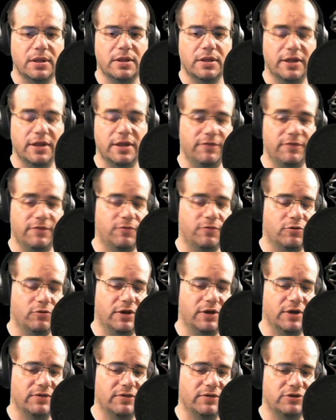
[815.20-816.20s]
Therefore,
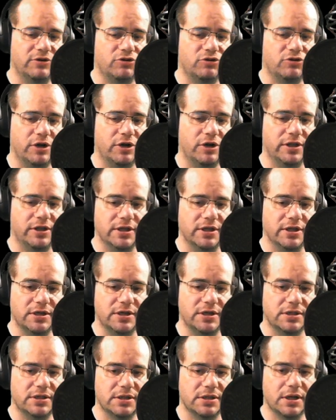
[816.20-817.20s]
having tried
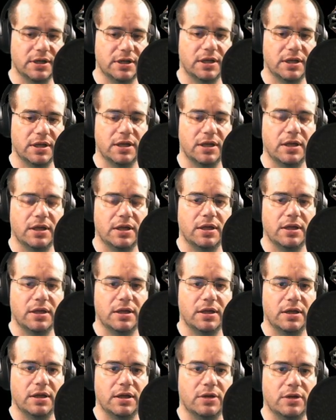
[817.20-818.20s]
this,
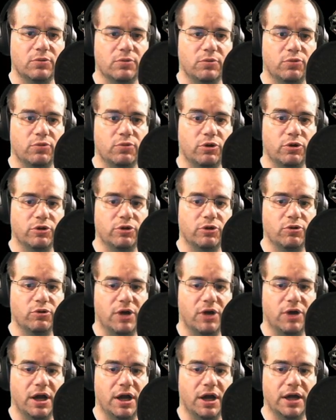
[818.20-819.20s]

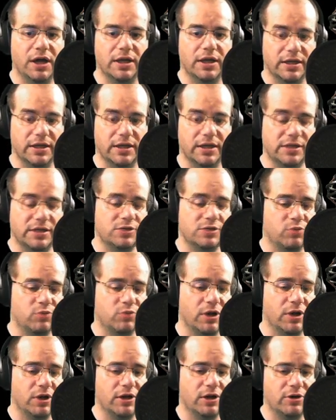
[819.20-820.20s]
and this is
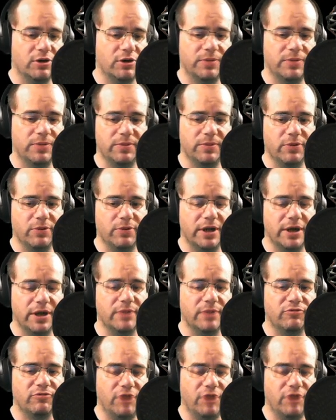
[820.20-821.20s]
why a lot of people end up
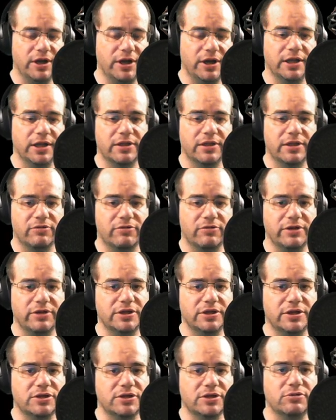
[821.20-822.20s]
running
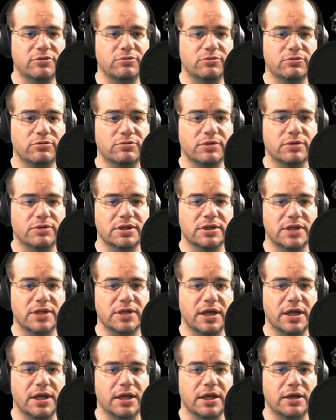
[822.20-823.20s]
3-2 as
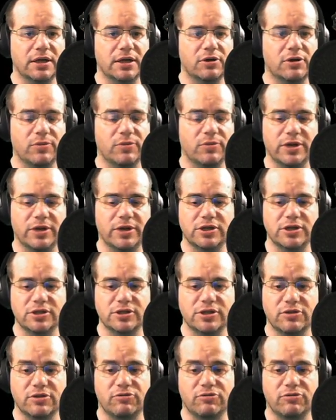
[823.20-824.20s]
their combinations
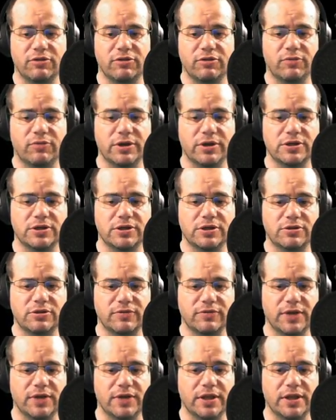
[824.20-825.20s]
of 3 of one and 2
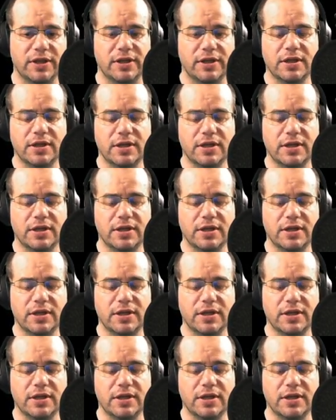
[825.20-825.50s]
of the other,